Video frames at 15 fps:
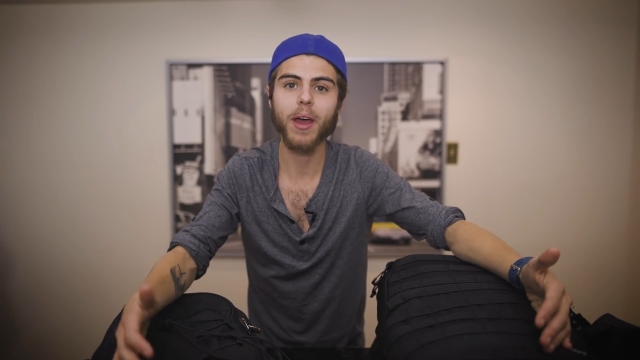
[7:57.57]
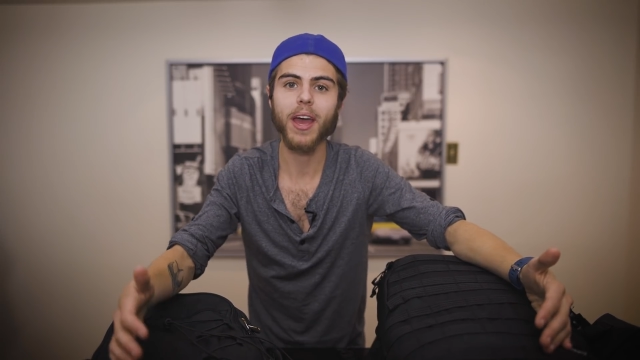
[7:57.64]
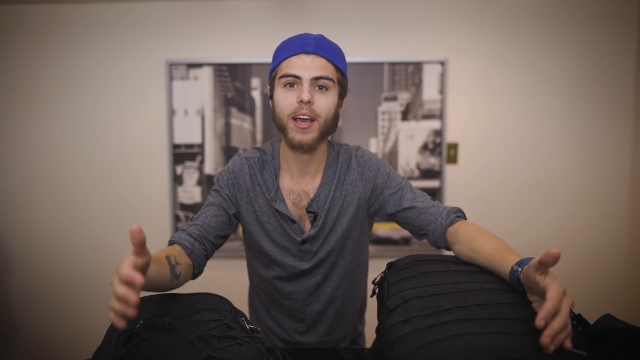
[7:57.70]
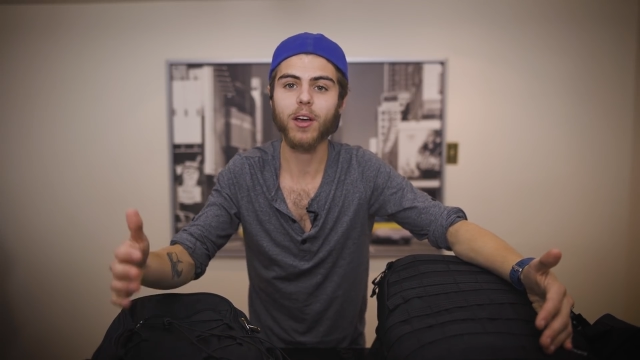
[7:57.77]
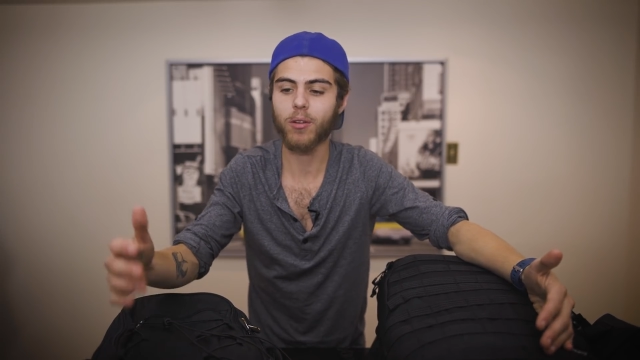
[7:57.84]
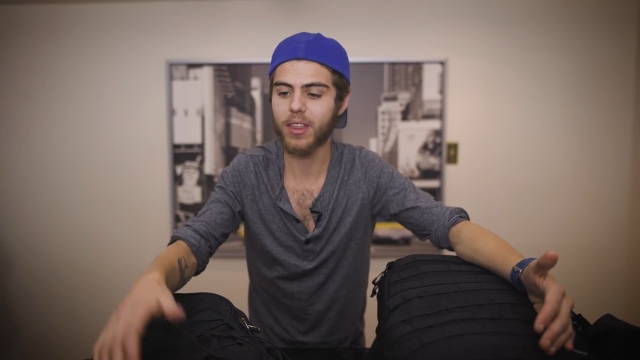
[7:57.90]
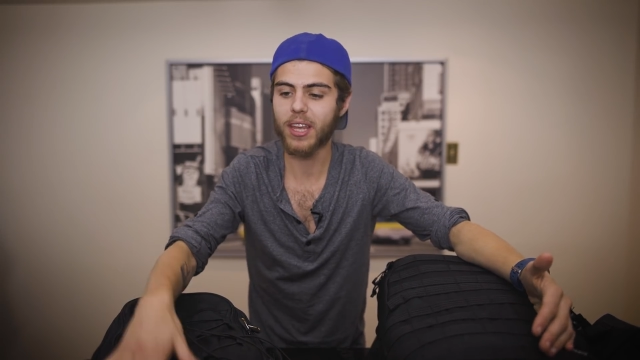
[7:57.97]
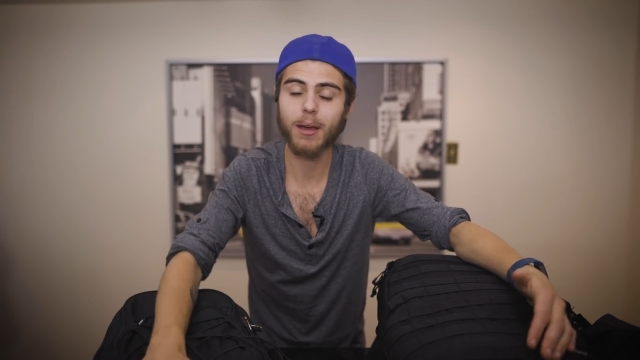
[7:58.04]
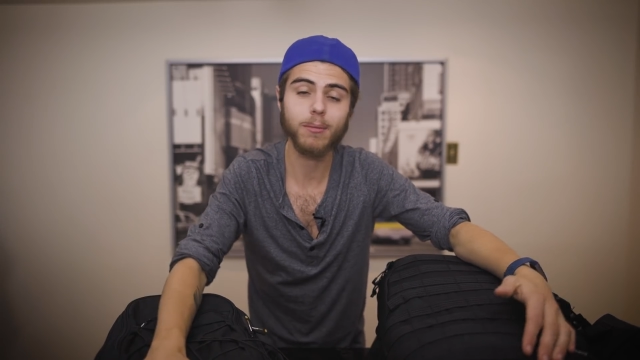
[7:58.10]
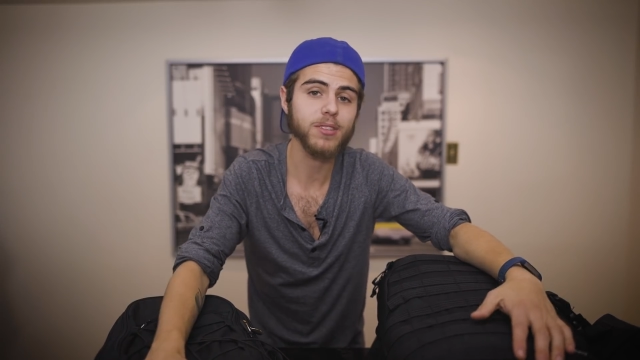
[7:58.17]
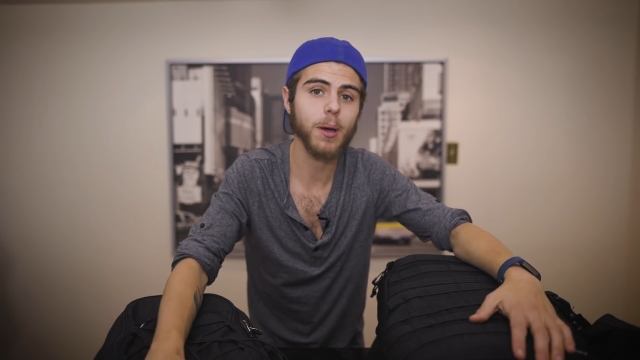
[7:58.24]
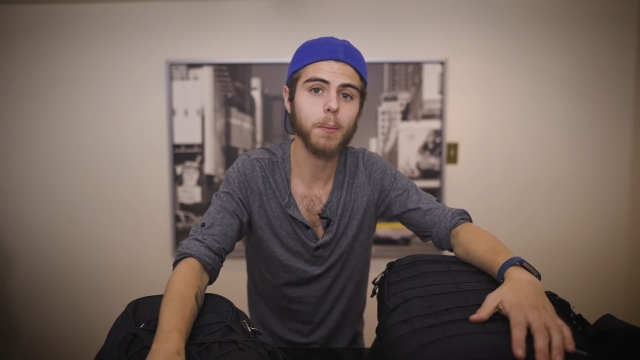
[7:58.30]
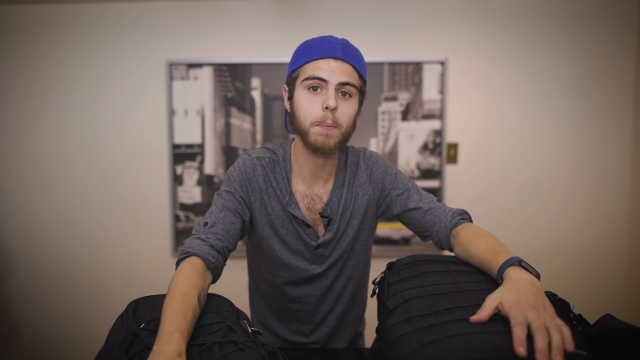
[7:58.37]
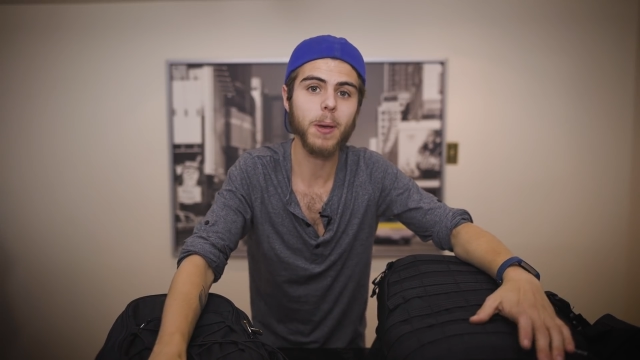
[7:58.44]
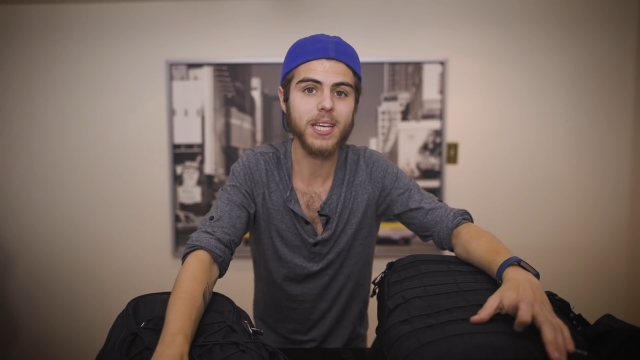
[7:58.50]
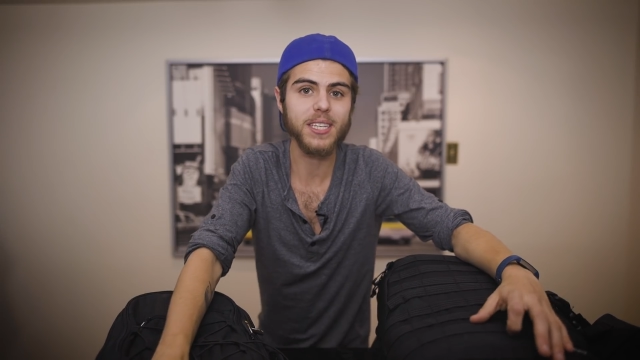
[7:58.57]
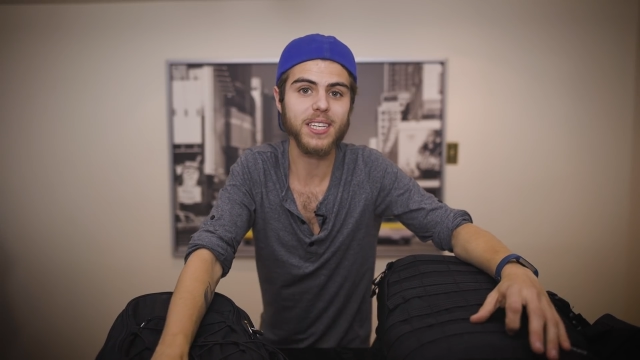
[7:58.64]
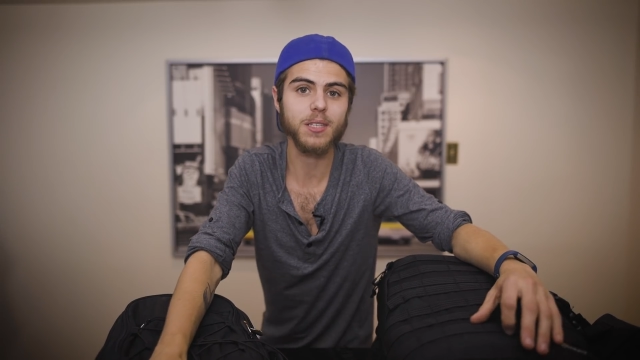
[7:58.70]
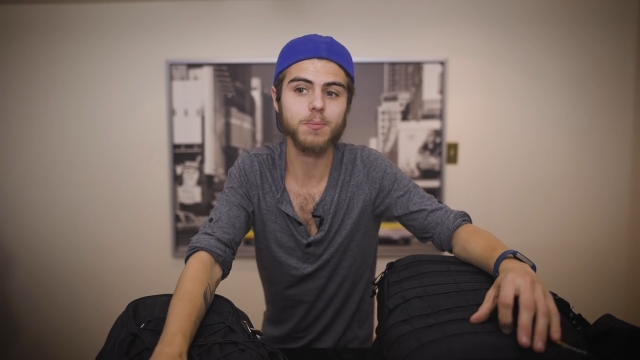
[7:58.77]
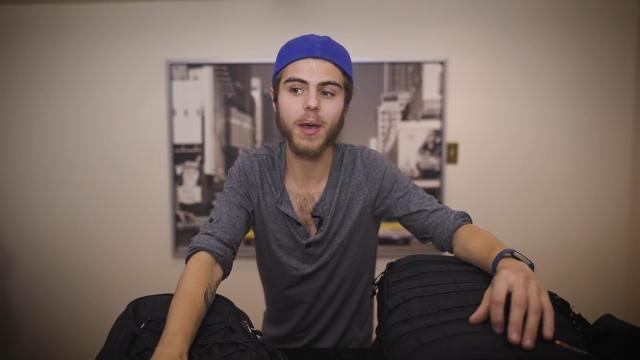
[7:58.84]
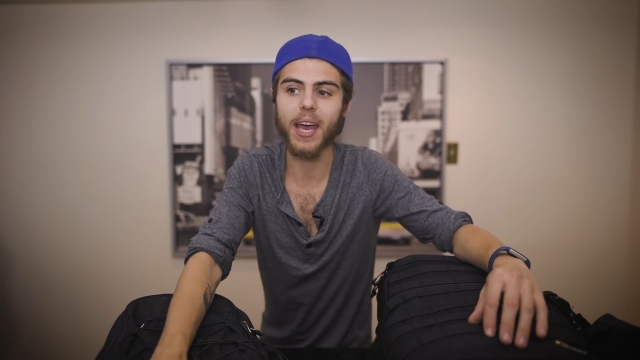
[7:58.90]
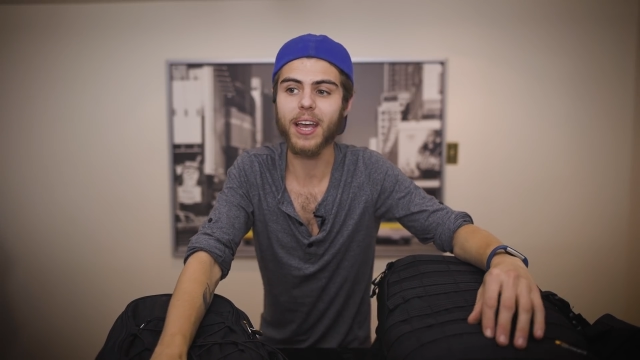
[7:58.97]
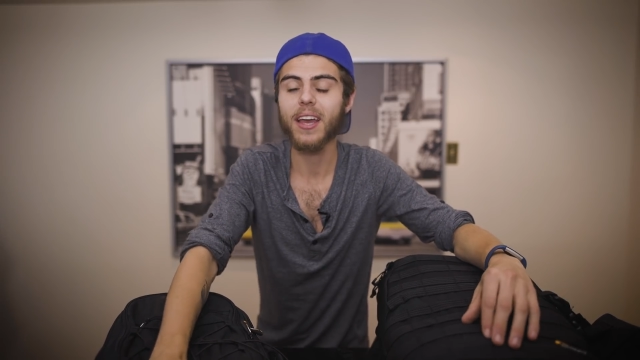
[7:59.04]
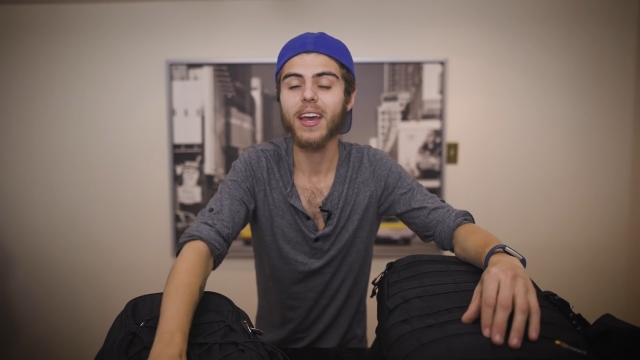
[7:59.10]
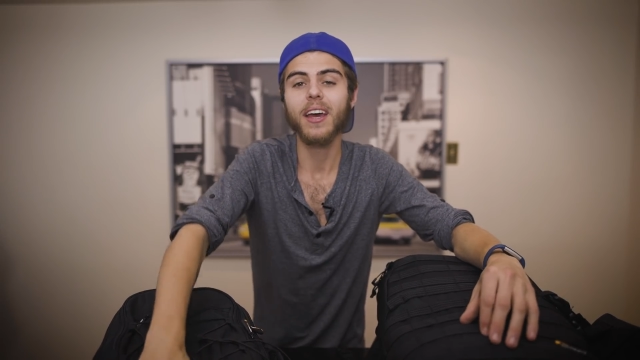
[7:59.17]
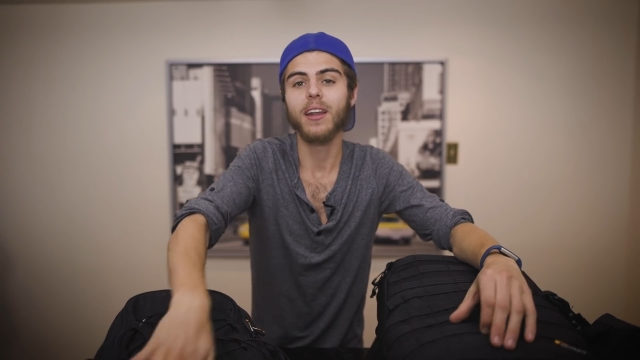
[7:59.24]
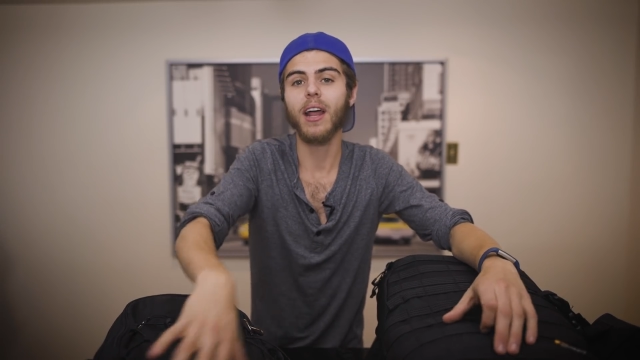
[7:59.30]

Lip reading: bag or the Amazon Basics bag?